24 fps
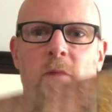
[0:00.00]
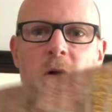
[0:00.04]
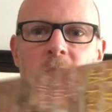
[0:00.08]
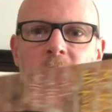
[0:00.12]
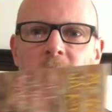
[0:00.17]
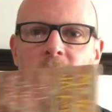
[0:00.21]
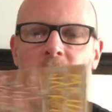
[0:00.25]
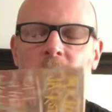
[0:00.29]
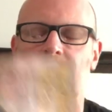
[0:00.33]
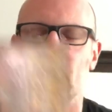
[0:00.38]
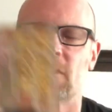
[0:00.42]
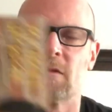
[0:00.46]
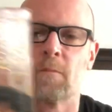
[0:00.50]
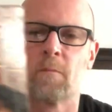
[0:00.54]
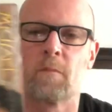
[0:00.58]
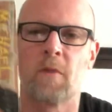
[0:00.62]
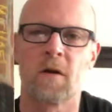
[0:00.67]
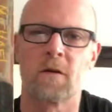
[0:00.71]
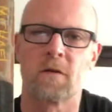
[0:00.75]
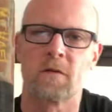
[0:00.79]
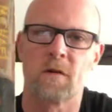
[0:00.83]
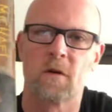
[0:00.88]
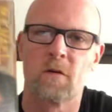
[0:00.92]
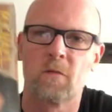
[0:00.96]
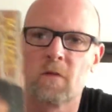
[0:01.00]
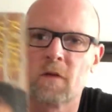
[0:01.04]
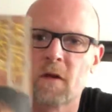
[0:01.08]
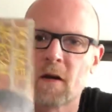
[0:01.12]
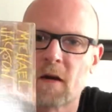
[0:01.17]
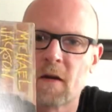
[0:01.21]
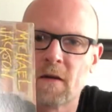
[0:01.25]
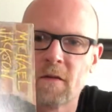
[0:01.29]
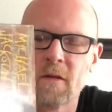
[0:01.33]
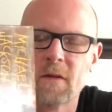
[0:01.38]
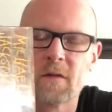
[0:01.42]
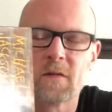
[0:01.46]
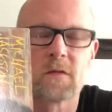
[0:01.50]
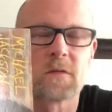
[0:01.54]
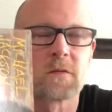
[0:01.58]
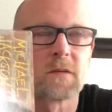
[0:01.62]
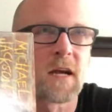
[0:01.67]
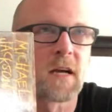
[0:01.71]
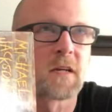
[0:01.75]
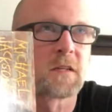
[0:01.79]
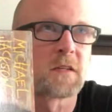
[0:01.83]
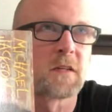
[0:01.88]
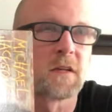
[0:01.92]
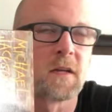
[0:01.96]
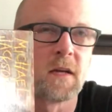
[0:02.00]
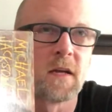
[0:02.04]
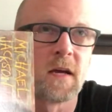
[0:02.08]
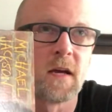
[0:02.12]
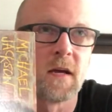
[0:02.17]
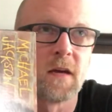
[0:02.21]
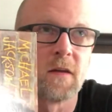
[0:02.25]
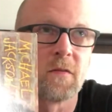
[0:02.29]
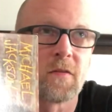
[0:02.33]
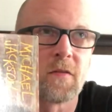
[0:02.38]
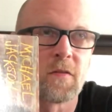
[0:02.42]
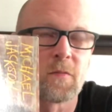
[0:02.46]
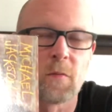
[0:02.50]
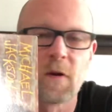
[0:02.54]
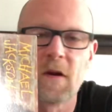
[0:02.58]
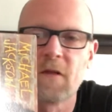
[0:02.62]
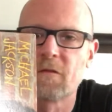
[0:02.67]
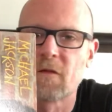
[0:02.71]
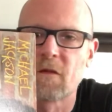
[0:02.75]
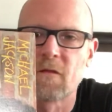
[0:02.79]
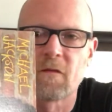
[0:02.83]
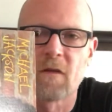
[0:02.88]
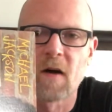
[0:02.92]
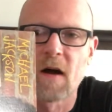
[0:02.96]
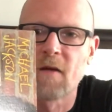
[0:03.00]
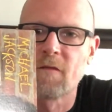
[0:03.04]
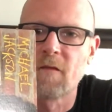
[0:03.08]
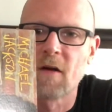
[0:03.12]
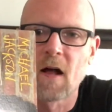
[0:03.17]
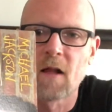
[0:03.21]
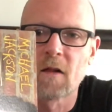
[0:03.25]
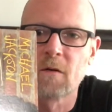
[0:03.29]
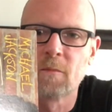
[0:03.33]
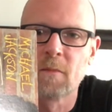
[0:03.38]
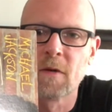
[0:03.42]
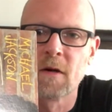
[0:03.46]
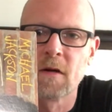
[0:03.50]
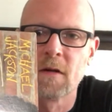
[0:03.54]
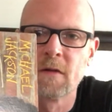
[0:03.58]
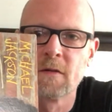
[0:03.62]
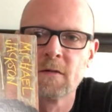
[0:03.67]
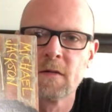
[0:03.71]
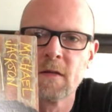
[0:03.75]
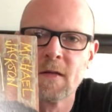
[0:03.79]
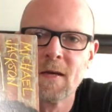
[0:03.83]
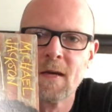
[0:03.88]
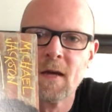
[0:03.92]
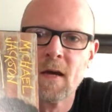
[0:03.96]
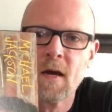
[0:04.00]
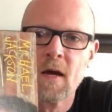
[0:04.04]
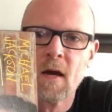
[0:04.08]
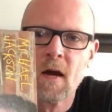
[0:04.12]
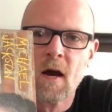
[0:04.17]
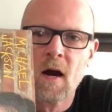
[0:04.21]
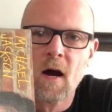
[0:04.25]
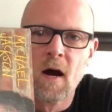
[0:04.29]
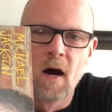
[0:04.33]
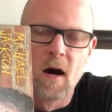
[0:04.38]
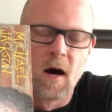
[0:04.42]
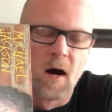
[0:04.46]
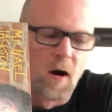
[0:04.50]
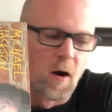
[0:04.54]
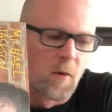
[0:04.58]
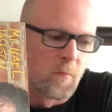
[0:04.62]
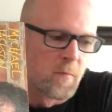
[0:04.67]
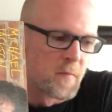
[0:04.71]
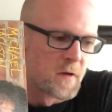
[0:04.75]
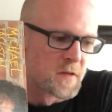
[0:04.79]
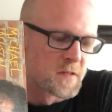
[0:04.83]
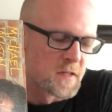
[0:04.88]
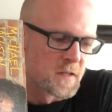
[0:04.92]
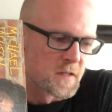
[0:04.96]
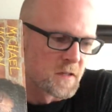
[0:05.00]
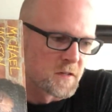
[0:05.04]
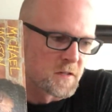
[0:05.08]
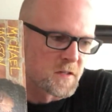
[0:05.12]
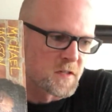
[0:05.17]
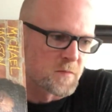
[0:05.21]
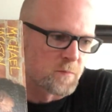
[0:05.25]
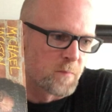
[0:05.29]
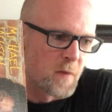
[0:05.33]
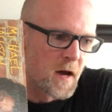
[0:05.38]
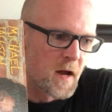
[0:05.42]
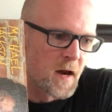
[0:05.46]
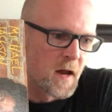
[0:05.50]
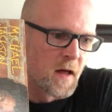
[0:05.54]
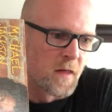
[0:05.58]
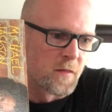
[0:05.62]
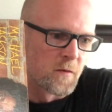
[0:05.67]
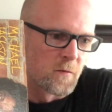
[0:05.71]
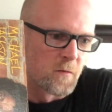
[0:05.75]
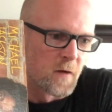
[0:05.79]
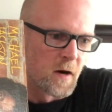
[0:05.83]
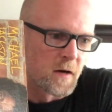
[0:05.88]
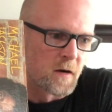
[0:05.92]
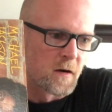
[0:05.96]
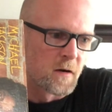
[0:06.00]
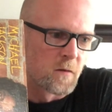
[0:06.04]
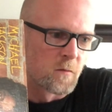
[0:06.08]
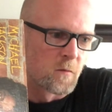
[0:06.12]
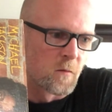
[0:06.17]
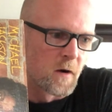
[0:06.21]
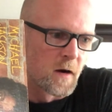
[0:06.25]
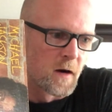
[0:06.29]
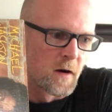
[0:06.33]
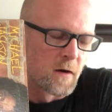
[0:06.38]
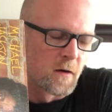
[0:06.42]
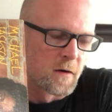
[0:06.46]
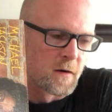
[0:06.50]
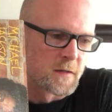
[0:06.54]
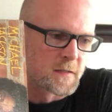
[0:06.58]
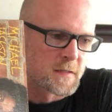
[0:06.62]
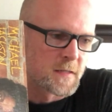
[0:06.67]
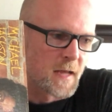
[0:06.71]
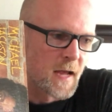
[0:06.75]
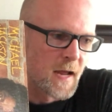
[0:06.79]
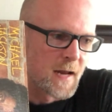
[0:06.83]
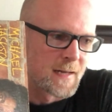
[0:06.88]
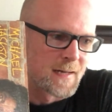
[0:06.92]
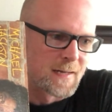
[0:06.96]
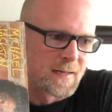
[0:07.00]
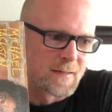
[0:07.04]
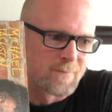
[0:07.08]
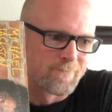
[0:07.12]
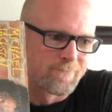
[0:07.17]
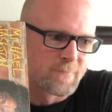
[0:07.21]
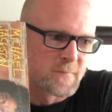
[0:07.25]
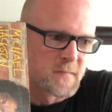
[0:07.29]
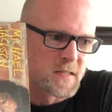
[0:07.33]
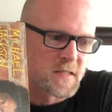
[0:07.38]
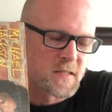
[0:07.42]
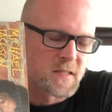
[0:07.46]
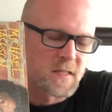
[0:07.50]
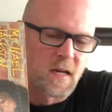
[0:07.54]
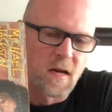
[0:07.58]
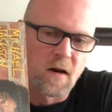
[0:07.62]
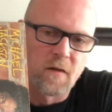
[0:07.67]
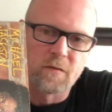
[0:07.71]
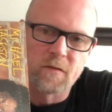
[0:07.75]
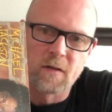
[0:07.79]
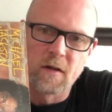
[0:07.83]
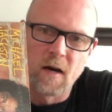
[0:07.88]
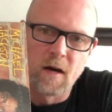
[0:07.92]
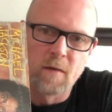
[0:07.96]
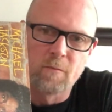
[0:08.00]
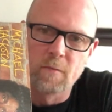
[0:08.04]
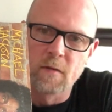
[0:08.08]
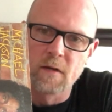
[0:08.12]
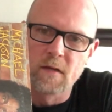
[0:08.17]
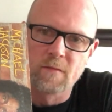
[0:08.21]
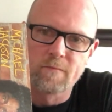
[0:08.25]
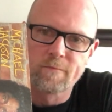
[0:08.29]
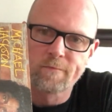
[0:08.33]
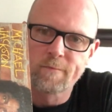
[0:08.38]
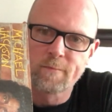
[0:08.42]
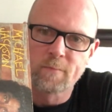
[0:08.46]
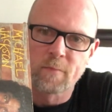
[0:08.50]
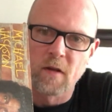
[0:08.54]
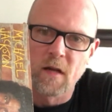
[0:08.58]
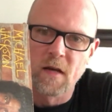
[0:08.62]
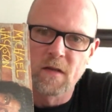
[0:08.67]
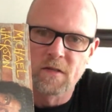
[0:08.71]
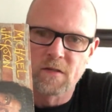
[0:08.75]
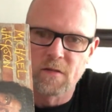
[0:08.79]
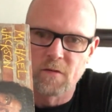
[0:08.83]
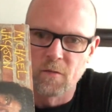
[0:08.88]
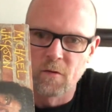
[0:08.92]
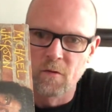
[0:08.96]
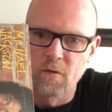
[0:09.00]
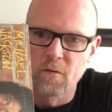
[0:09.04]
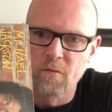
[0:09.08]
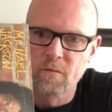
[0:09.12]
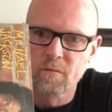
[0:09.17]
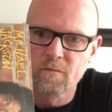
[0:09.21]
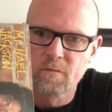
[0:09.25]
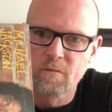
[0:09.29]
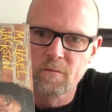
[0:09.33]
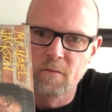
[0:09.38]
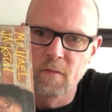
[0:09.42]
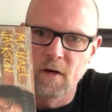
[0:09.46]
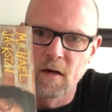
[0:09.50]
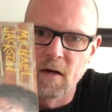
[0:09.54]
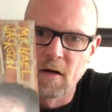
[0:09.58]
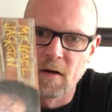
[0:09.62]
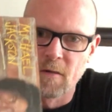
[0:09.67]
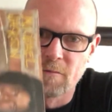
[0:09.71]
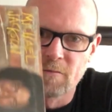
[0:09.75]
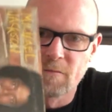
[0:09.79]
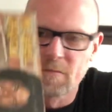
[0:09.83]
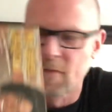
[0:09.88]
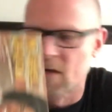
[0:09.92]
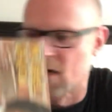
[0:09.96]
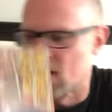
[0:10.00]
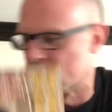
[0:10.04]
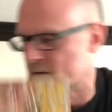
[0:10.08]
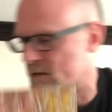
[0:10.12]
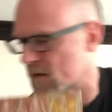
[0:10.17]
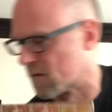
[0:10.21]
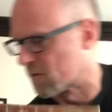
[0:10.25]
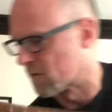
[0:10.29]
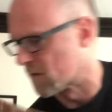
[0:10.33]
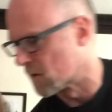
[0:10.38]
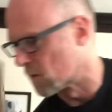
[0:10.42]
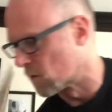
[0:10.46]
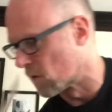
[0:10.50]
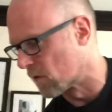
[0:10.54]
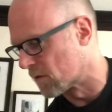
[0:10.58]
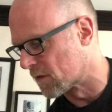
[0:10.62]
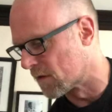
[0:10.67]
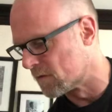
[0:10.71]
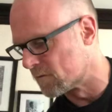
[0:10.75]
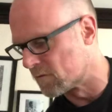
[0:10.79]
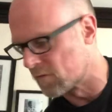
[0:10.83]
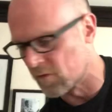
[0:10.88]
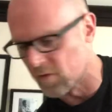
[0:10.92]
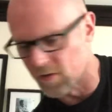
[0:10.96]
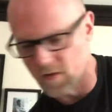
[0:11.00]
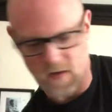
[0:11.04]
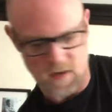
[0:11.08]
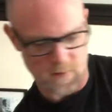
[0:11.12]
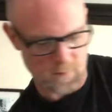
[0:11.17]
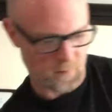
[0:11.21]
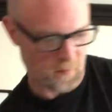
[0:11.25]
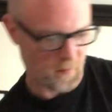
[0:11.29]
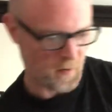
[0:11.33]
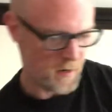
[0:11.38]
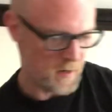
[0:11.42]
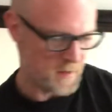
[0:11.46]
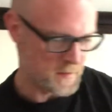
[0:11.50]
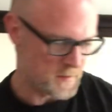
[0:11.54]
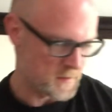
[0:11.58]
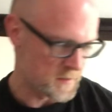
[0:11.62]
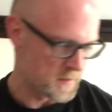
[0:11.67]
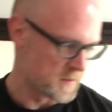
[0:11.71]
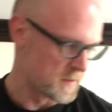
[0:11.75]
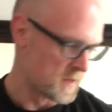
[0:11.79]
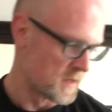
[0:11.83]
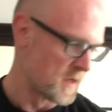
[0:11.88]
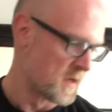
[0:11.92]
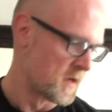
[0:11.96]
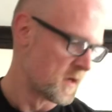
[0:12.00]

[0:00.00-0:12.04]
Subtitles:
Bundled it with this was actually in a 3 for $5 bin. There's a little spot on the record where it's kind of scuffed up, but plays through. But yeah, definitely worth it for that price.